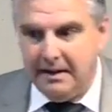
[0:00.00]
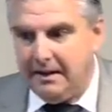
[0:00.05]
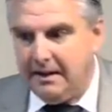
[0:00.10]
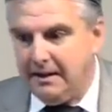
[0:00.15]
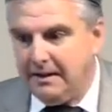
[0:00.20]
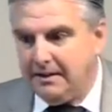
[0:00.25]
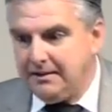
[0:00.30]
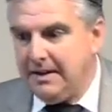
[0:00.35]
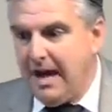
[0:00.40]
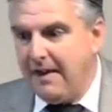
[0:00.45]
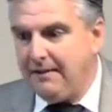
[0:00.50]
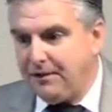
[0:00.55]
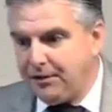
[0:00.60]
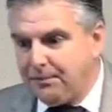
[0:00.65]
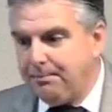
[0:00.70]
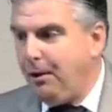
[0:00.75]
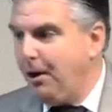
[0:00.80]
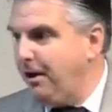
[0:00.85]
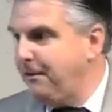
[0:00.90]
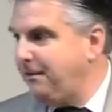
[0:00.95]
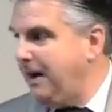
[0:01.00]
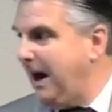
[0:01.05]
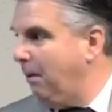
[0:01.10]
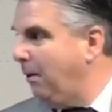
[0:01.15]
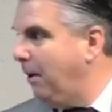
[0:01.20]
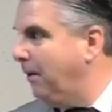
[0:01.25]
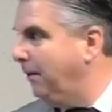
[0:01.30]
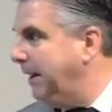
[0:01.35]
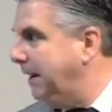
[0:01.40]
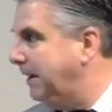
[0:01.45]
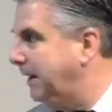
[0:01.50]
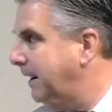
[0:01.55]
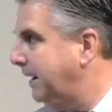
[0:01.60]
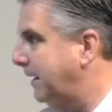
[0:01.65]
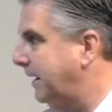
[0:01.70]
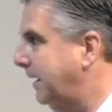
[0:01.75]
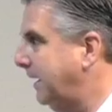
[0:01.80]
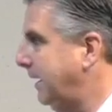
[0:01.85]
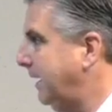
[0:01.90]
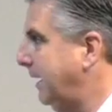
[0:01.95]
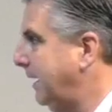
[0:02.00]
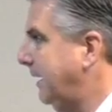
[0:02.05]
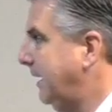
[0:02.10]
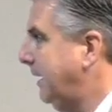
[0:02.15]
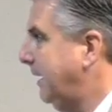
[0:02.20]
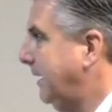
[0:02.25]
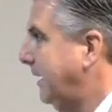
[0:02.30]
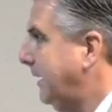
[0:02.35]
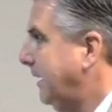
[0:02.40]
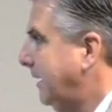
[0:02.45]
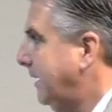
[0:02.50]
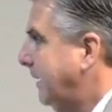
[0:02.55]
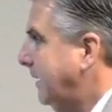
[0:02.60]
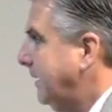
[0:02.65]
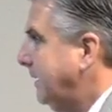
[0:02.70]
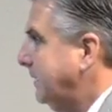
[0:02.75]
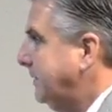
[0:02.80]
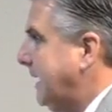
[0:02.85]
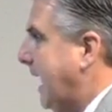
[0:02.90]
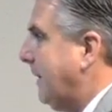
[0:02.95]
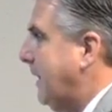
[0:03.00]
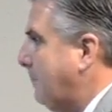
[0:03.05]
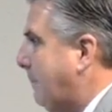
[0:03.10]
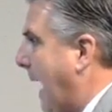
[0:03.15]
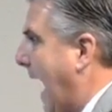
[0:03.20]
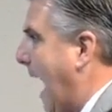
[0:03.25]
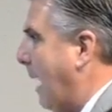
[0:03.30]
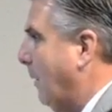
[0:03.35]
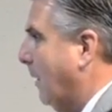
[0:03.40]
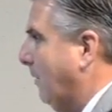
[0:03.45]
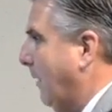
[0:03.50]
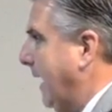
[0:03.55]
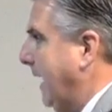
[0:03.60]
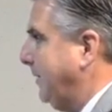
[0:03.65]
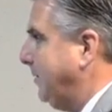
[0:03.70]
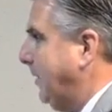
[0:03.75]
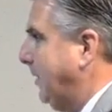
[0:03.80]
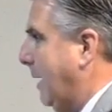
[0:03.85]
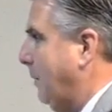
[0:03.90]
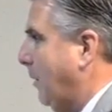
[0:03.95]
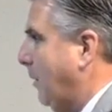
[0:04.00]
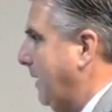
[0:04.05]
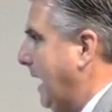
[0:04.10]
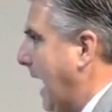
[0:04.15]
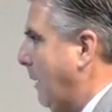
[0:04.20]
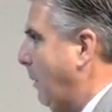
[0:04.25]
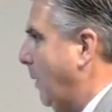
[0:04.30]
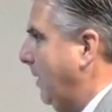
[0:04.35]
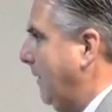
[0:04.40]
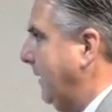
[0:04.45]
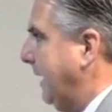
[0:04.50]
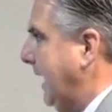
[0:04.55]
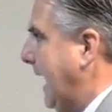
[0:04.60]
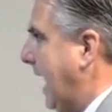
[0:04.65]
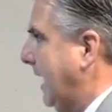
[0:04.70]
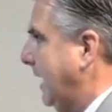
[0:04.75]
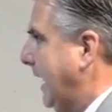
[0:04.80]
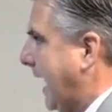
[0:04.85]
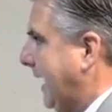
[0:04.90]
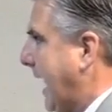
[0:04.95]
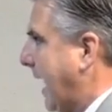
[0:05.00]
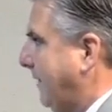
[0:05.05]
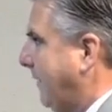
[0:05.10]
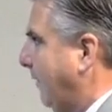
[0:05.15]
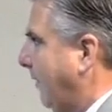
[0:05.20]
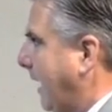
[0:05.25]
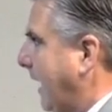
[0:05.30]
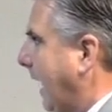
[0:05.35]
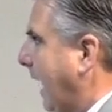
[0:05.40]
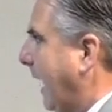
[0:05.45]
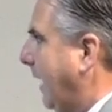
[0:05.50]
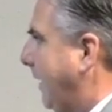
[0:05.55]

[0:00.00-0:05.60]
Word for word: It's not the Smurf I wanted. It's not the Power Ranger I wanted. I wanted the yellow. I got the red.